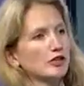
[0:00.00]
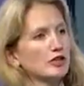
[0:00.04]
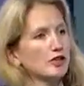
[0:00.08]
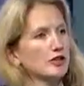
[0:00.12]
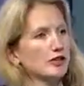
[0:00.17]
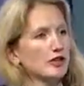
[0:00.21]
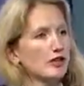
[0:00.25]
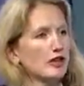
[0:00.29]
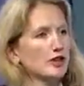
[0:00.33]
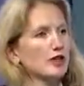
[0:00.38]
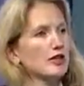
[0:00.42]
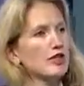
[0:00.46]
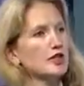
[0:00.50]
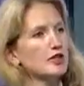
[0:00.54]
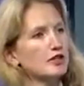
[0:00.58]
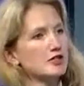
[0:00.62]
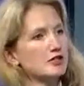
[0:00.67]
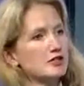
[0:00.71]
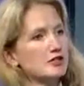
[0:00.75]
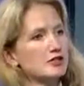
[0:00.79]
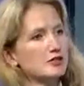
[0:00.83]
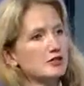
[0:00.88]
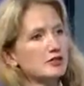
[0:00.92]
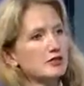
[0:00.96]
like a Can
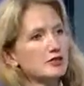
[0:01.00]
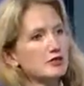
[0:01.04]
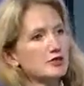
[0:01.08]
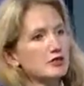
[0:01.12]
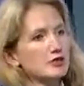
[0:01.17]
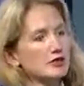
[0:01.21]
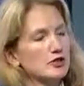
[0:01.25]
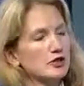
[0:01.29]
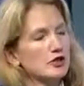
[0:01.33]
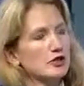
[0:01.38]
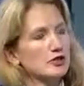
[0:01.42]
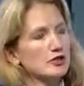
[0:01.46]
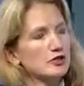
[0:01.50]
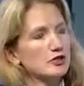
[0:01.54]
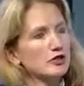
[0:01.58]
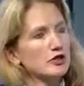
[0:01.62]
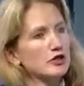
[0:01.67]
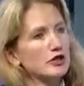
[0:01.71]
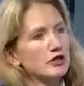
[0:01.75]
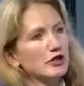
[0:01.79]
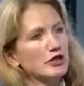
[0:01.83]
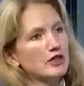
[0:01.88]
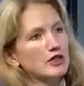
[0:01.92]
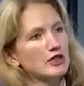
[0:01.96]
Energy that's obviously
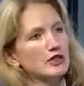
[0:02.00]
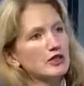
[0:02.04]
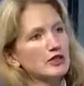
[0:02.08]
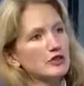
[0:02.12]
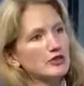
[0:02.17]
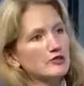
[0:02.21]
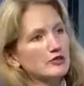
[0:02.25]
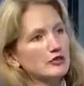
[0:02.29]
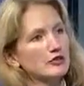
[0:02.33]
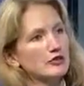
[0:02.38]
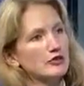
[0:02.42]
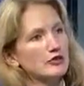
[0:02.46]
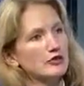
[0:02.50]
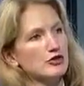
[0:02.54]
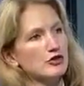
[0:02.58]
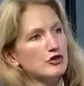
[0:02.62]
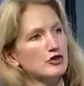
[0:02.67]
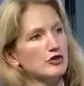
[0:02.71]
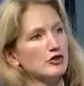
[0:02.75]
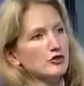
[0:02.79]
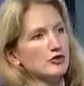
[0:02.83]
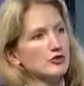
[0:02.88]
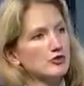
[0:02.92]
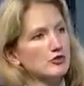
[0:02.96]
delivered for its
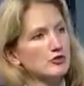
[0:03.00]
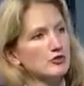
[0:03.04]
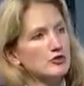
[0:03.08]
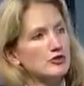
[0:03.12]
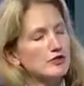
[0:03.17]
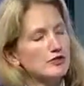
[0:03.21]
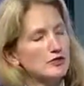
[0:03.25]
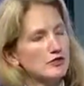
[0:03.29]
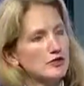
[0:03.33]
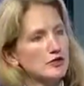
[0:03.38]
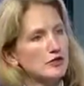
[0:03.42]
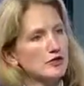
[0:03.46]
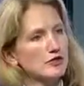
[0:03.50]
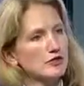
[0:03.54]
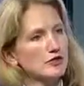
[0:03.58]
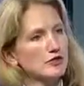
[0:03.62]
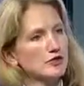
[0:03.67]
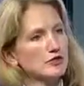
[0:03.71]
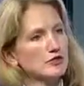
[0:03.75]
shareholders in recent